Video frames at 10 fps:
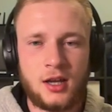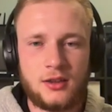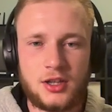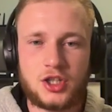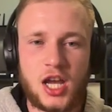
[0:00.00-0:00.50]

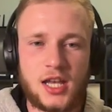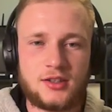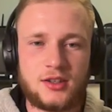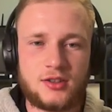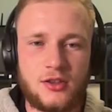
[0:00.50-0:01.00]
the
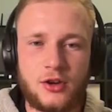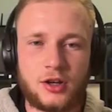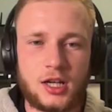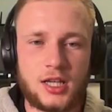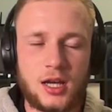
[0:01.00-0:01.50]
chances that they're
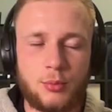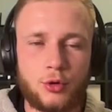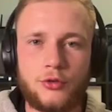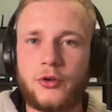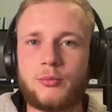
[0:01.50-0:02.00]
going to get
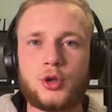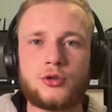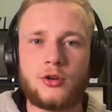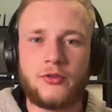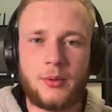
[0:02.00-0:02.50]
approved for
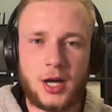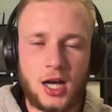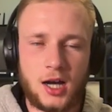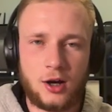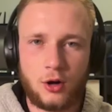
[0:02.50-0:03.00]
Mutual of
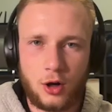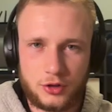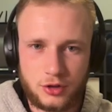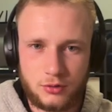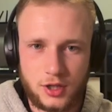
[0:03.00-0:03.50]
Omaha are
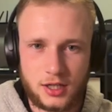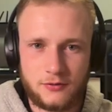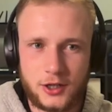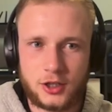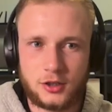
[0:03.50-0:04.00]
also like
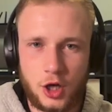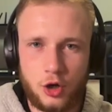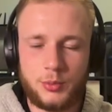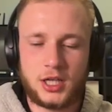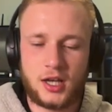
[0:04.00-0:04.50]
very low
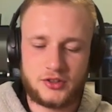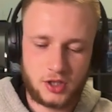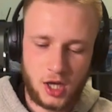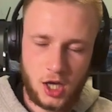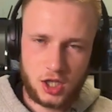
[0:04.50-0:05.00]
because
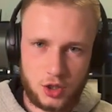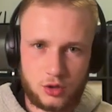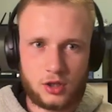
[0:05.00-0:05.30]
usually